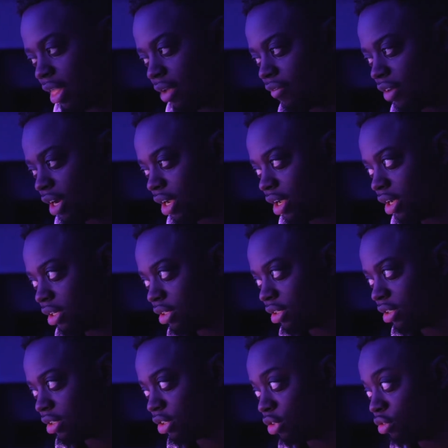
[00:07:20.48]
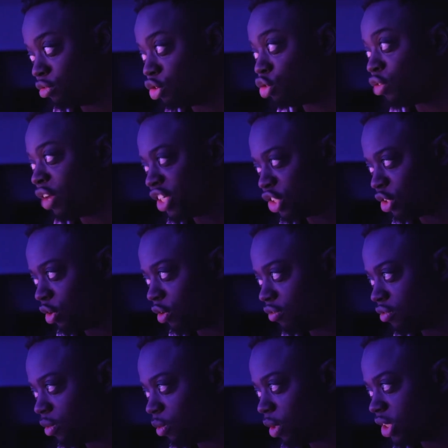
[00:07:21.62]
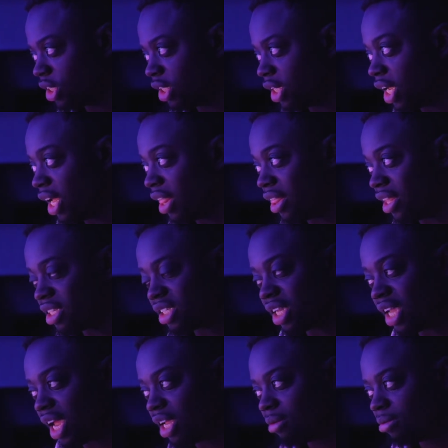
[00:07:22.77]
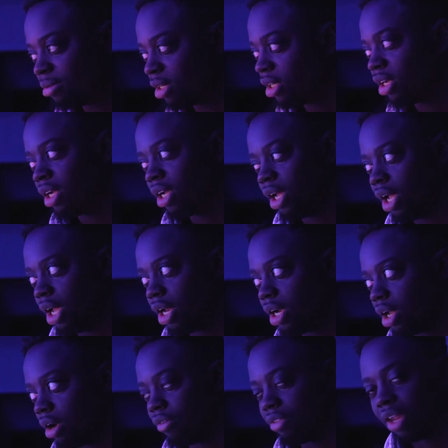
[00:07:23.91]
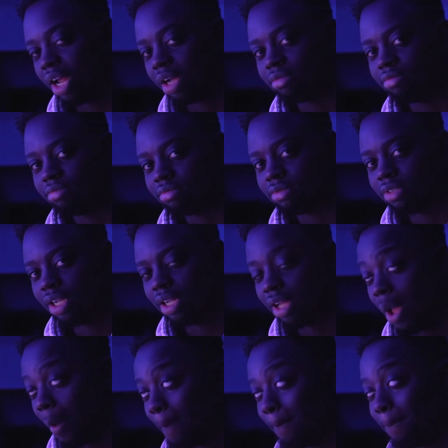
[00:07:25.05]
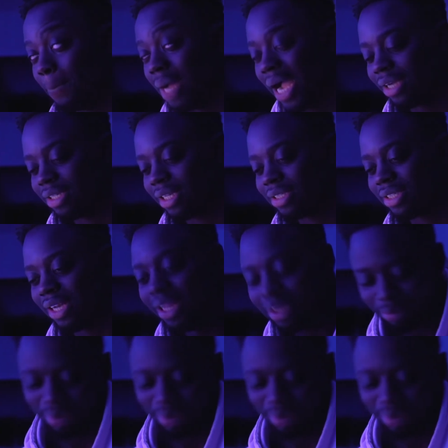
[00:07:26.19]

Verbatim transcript: for the, the duration of watching this game and then after that, back to sleep.